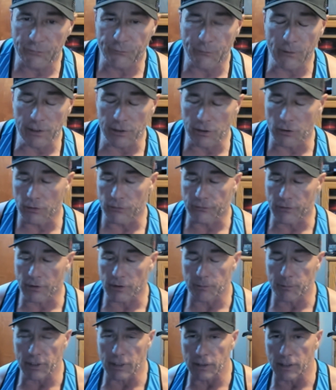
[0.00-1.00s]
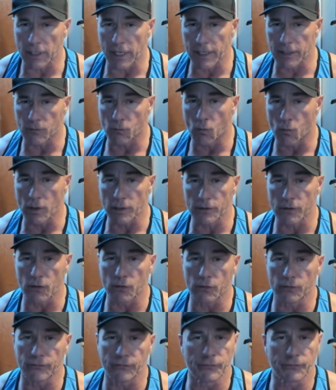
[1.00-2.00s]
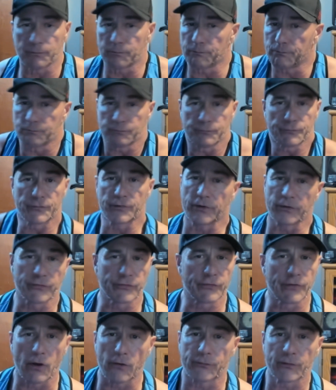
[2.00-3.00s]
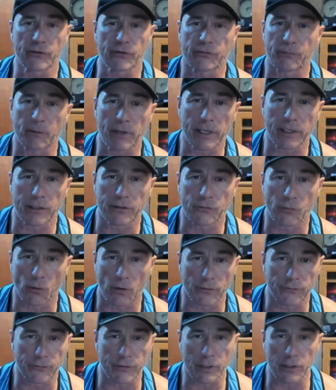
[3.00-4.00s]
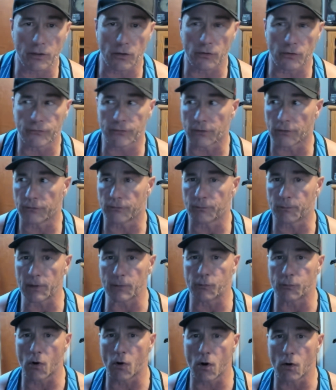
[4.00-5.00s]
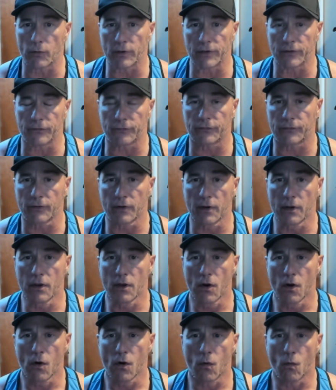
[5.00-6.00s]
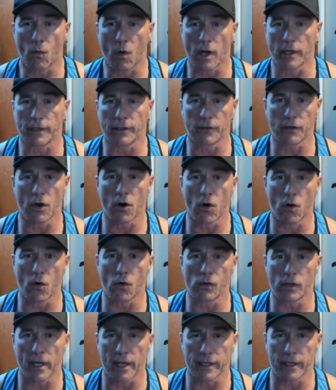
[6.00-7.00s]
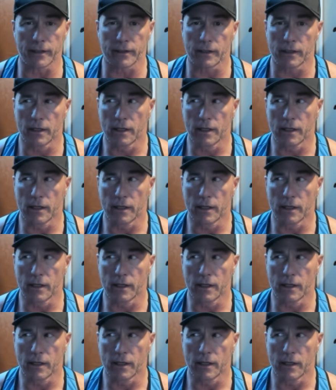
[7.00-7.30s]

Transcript: video is going to be like one of those just self-explanatory videos because people always want to know, like,